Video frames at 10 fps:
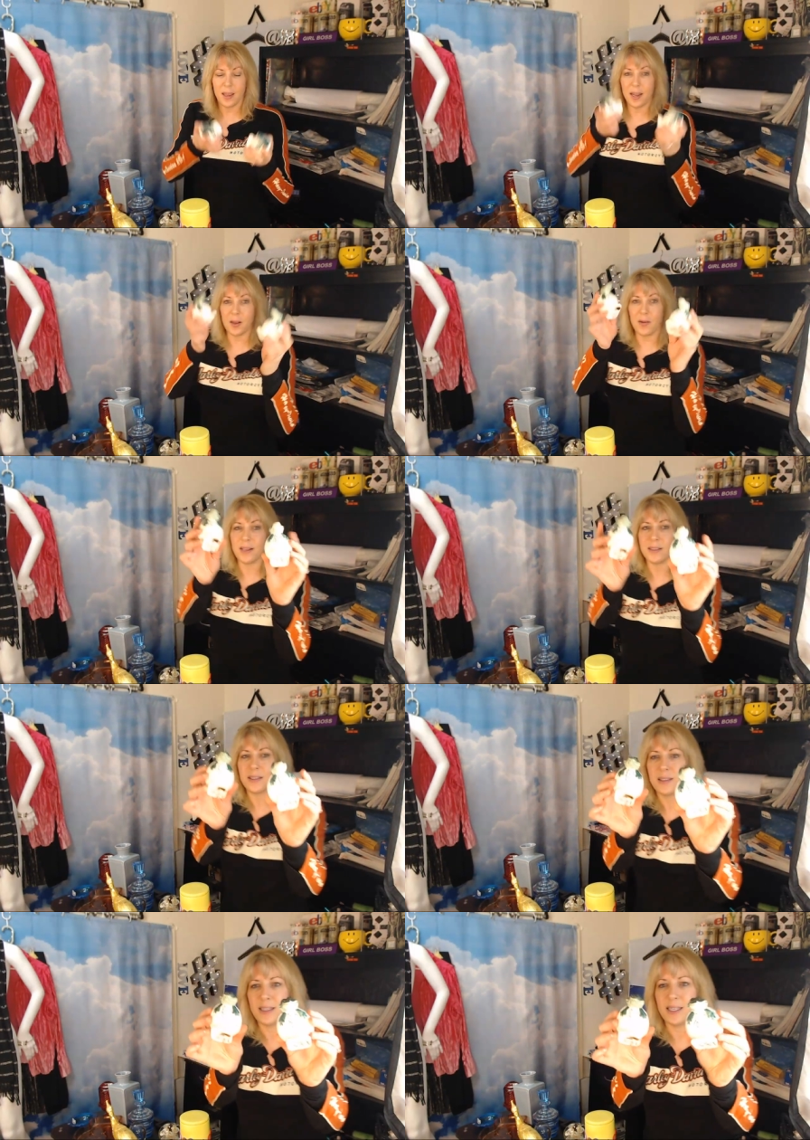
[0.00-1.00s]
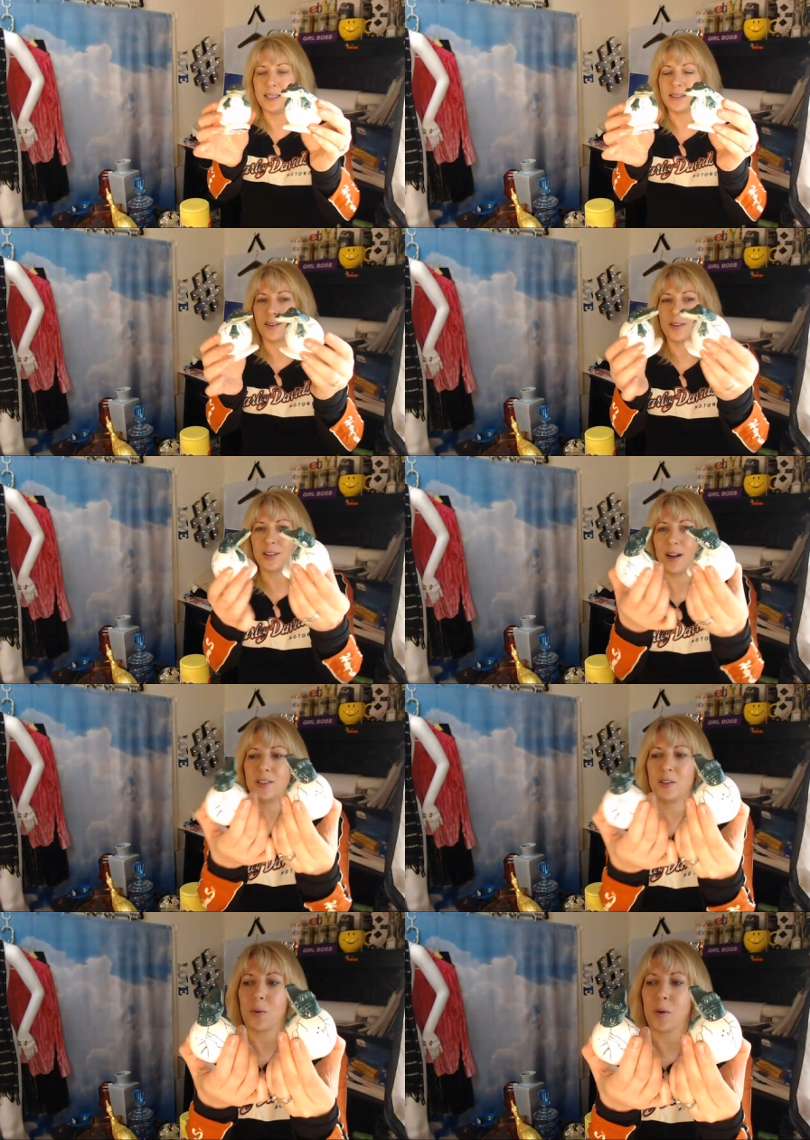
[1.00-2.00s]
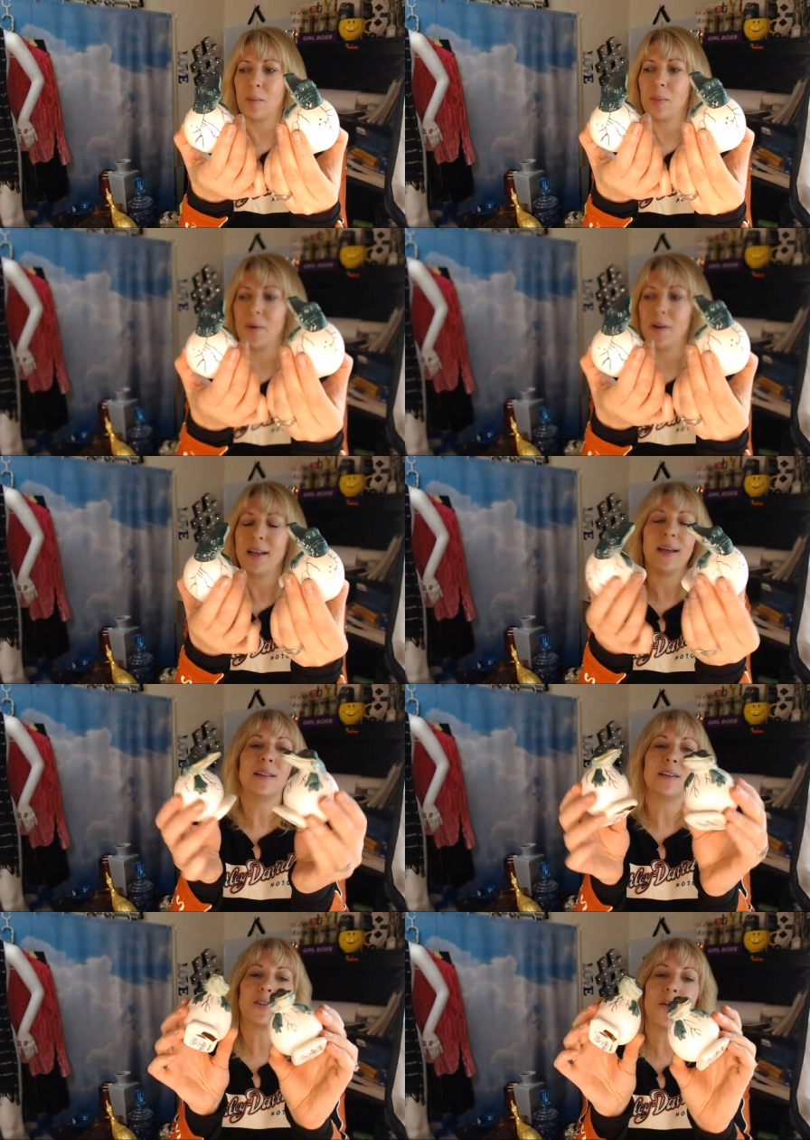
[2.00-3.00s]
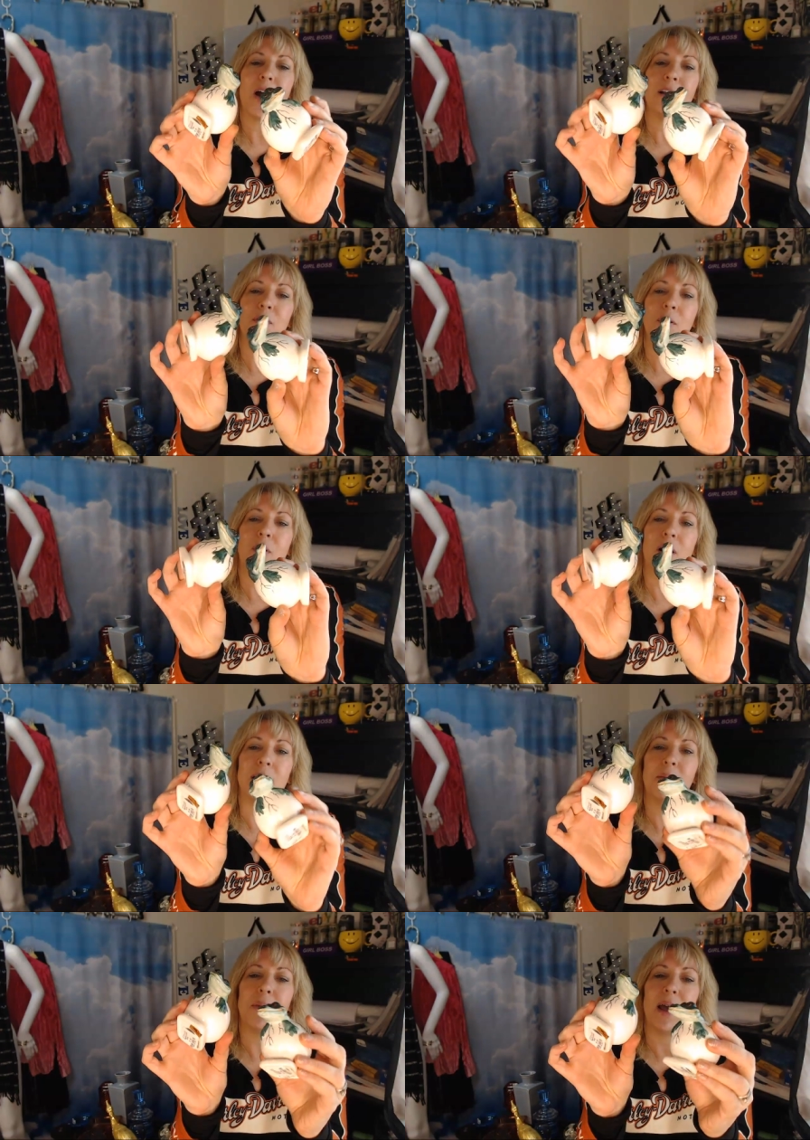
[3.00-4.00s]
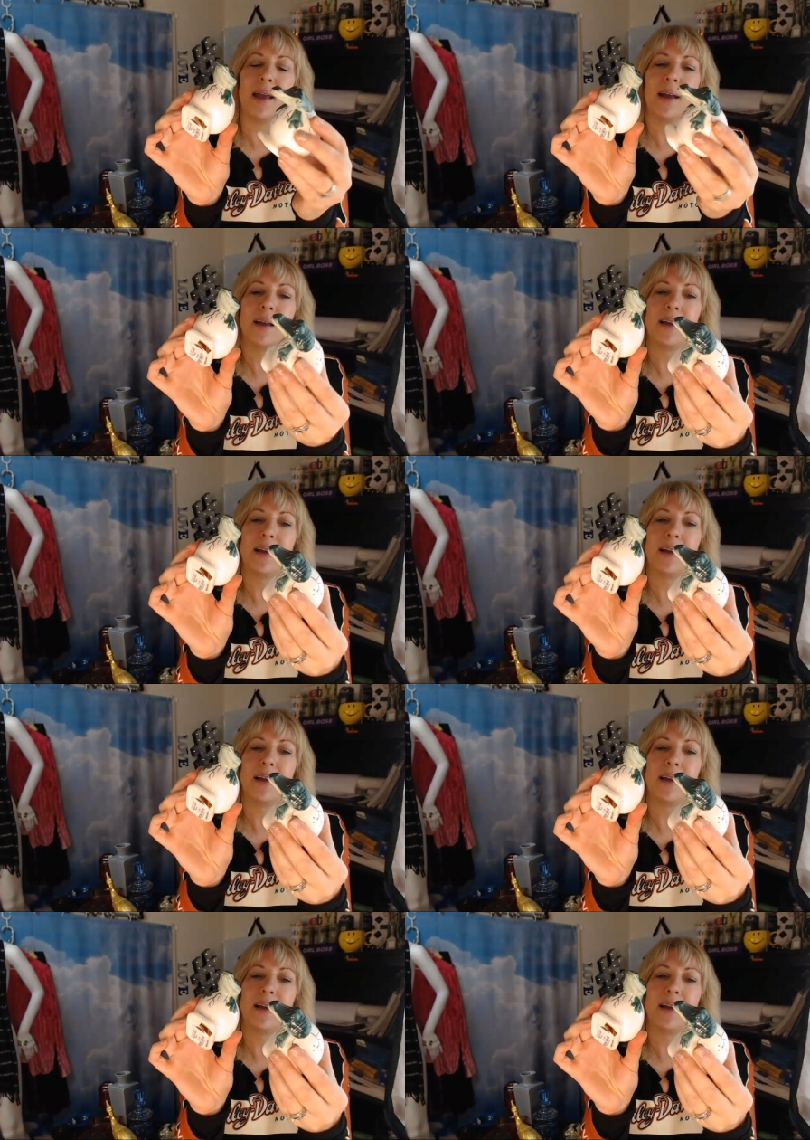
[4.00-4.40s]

Anyways, these are adorable. There's quite a few on eBay.